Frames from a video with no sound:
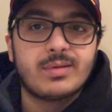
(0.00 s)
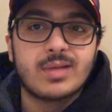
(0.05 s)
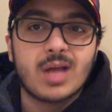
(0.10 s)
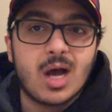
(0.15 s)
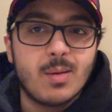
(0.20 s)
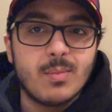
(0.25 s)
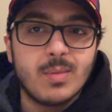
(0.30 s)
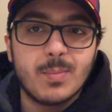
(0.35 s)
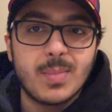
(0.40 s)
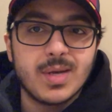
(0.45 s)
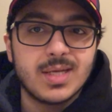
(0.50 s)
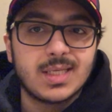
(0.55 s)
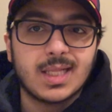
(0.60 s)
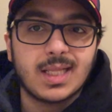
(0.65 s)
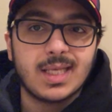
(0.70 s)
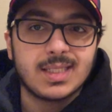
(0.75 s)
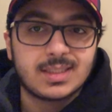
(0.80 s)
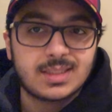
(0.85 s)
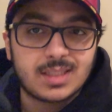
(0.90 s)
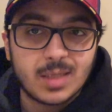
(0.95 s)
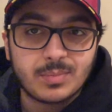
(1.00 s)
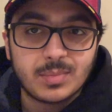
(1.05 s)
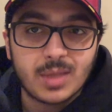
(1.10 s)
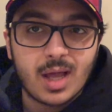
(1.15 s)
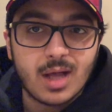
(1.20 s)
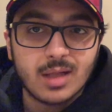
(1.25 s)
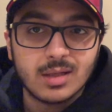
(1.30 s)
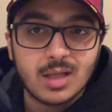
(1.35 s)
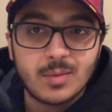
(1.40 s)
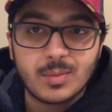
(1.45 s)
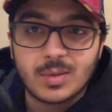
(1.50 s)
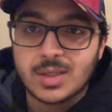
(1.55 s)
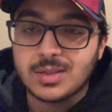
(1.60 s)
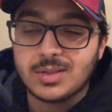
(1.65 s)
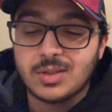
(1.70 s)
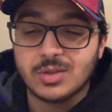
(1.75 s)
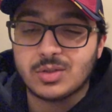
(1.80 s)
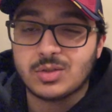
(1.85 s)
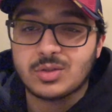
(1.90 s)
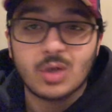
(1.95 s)
tell him to basically step the hell up because
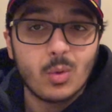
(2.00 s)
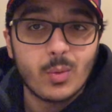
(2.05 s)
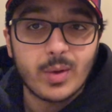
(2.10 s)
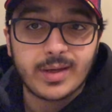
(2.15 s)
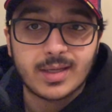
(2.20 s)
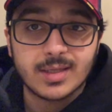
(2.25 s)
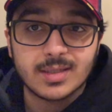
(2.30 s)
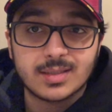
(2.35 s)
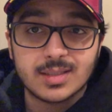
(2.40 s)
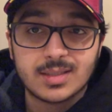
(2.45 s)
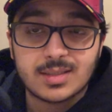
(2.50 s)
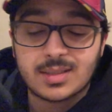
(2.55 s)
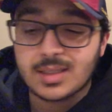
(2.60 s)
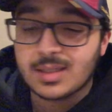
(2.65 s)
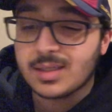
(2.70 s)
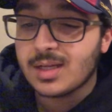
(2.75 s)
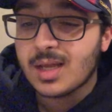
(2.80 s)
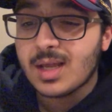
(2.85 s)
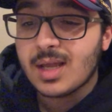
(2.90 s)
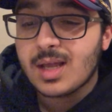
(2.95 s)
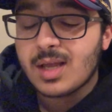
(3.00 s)
you're so inconsistent.